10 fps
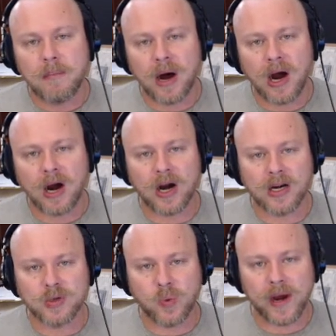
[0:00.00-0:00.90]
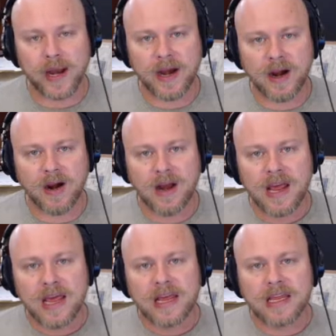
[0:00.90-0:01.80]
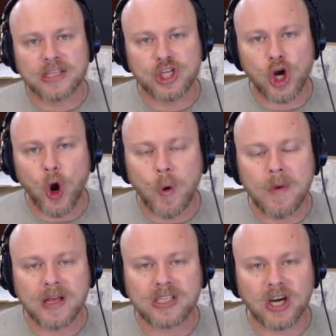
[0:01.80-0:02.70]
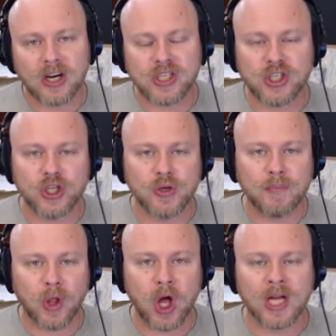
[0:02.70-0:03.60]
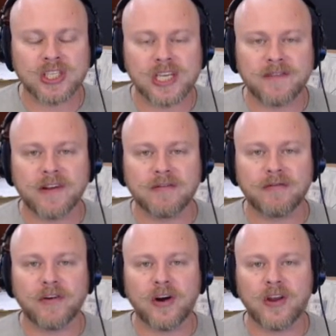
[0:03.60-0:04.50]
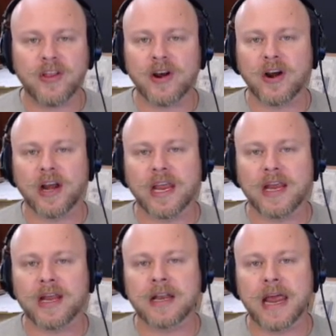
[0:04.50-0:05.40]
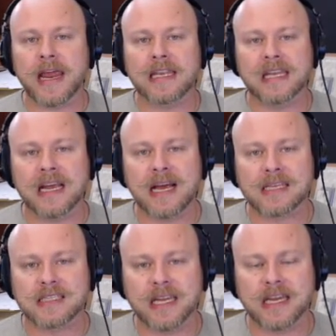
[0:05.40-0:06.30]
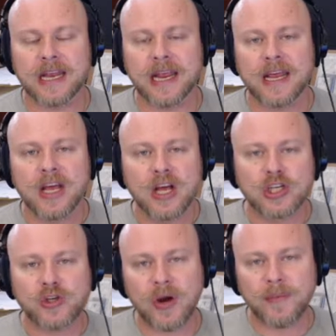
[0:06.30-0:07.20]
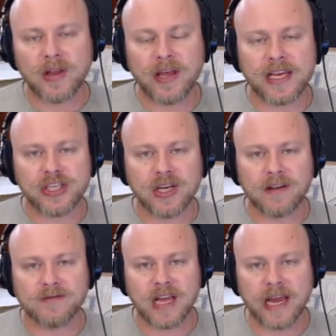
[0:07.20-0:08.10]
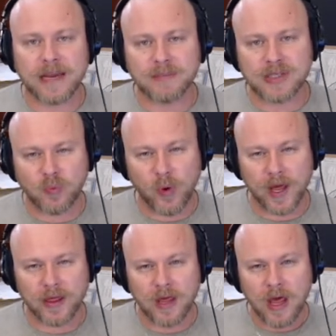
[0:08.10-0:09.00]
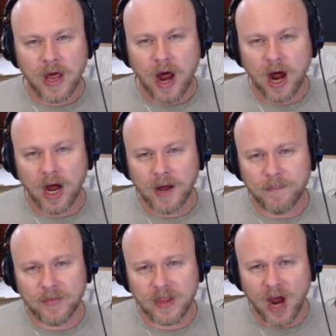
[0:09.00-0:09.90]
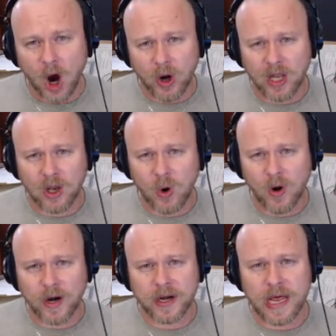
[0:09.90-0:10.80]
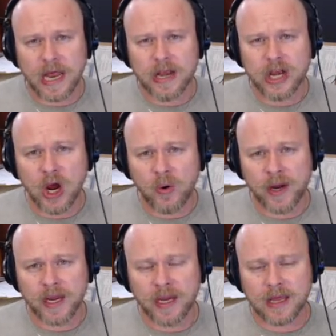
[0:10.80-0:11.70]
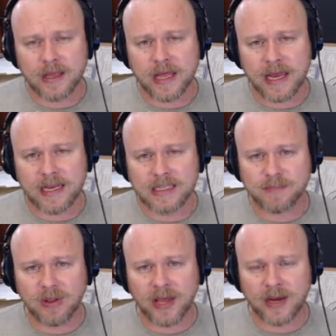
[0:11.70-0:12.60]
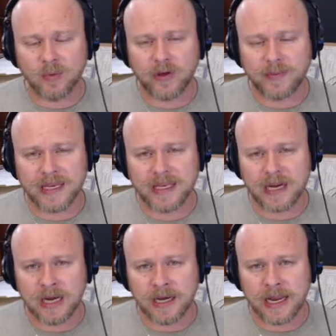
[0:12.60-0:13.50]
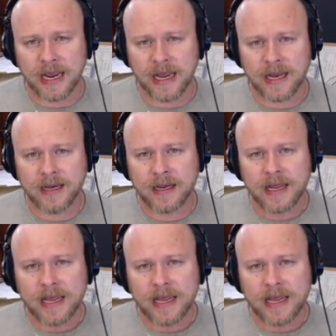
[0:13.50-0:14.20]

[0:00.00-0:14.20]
part where Job starts to plunge even further in a test, in a tribulation of types with our Lord, knowing that his plan will be done, and